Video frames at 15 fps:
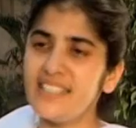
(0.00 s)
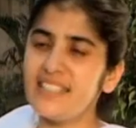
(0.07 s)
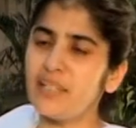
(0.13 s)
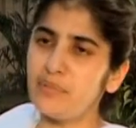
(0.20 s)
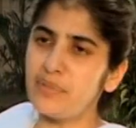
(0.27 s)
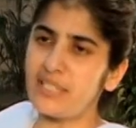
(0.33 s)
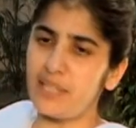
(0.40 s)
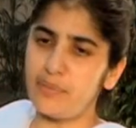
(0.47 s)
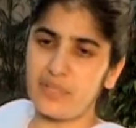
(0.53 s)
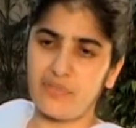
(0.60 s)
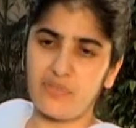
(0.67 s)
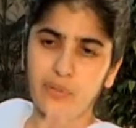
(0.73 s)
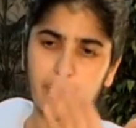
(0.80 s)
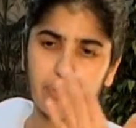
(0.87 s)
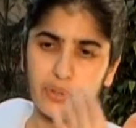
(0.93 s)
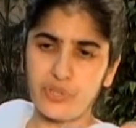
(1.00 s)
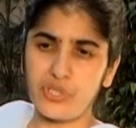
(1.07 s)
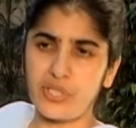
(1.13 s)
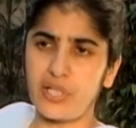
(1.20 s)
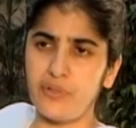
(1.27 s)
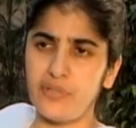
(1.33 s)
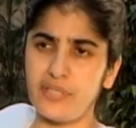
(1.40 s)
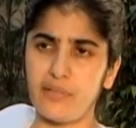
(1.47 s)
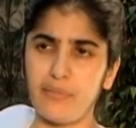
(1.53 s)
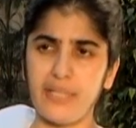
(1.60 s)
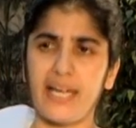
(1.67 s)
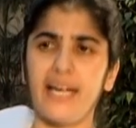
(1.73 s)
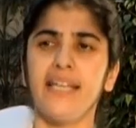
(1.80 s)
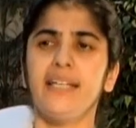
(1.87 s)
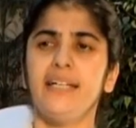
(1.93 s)
sometimes if the boss shouts at me,
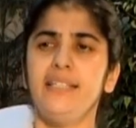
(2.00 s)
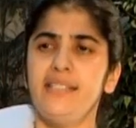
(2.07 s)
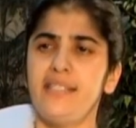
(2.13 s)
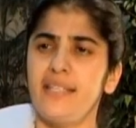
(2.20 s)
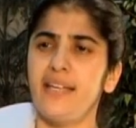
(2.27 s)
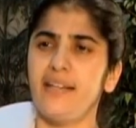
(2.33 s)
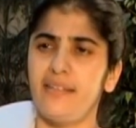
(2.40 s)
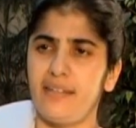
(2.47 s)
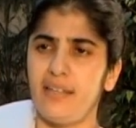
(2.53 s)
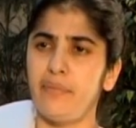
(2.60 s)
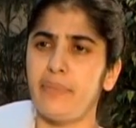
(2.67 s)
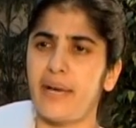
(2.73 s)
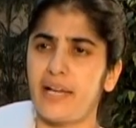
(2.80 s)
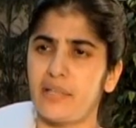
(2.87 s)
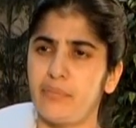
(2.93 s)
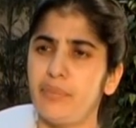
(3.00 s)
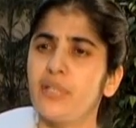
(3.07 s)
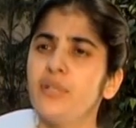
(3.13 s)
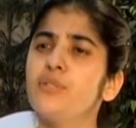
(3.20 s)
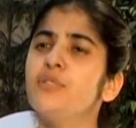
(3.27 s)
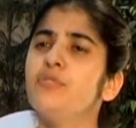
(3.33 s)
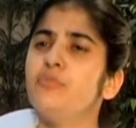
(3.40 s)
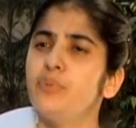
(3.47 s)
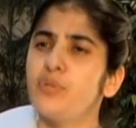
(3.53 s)
I can't say anything back because of